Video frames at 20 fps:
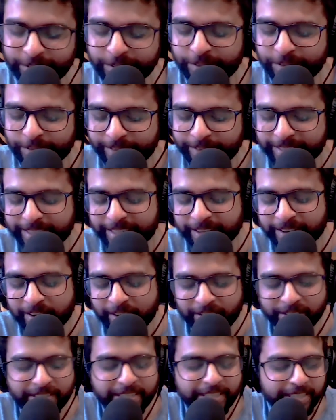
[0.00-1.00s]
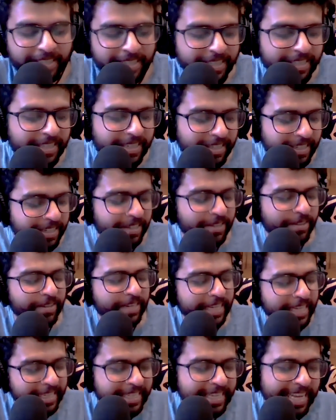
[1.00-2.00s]
did you, was it a conscious decision to
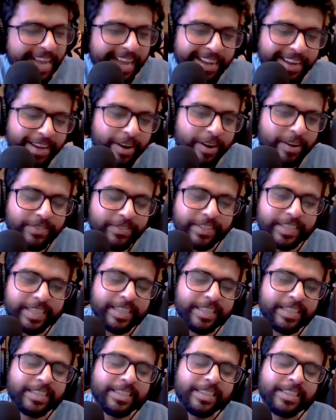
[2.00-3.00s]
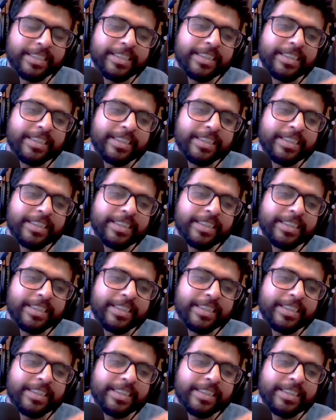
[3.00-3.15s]
take the anger off stage?